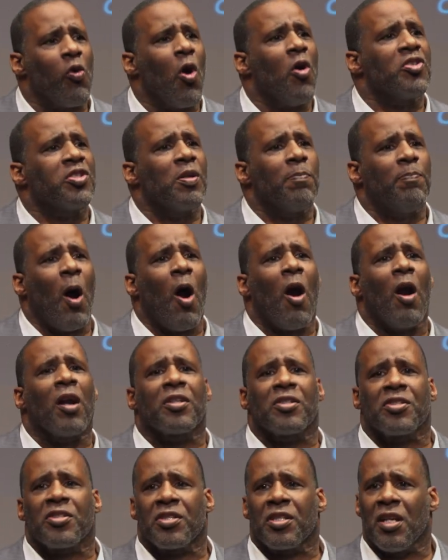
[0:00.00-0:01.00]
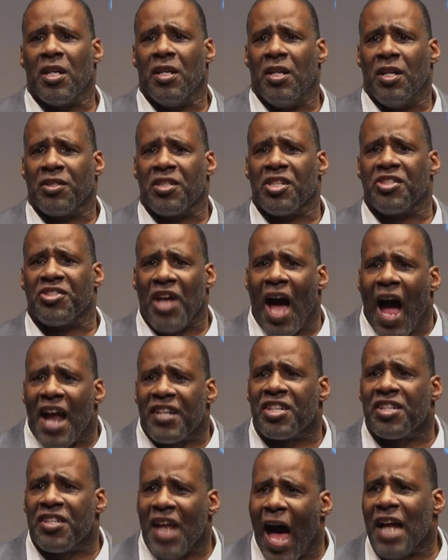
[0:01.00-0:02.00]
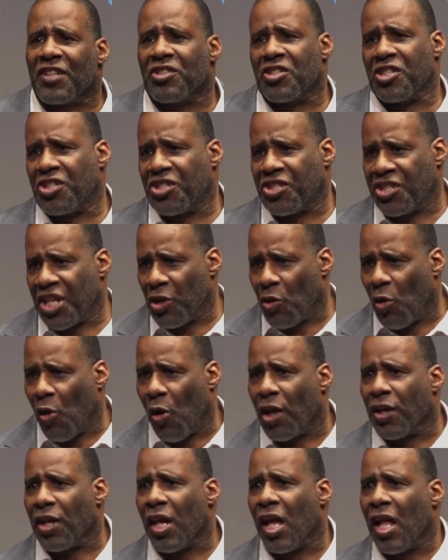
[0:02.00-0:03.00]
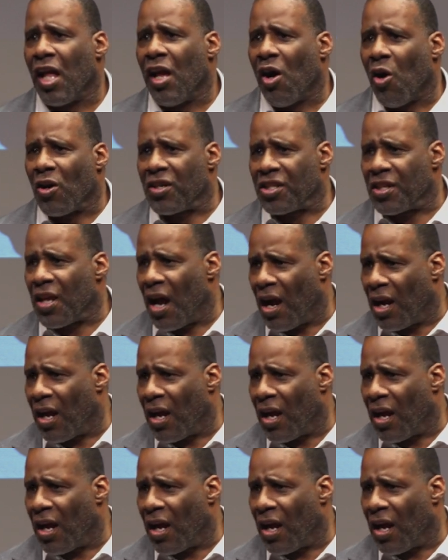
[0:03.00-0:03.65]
Rosa Parks decides not to sit on or